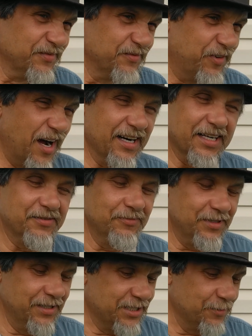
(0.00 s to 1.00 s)
finding
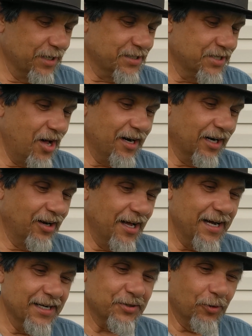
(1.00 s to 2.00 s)
some exotic
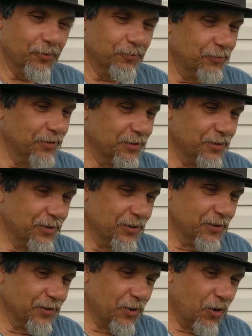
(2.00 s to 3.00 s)
lands, or
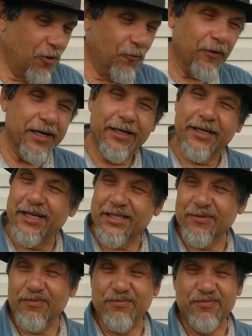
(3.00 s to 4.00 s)
hopefully to get
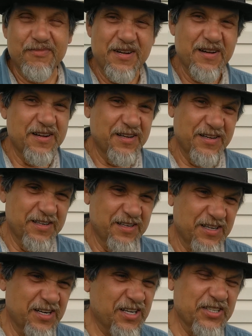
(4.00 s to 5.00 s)
some
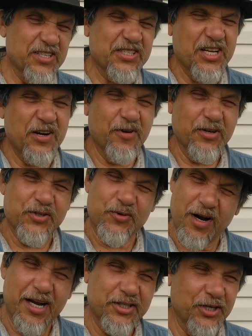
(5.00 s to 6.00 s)
undiscovered
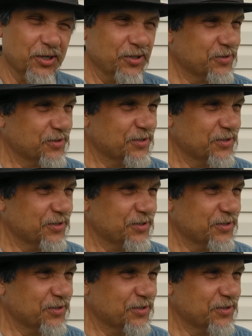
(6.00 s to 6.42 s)
treasure.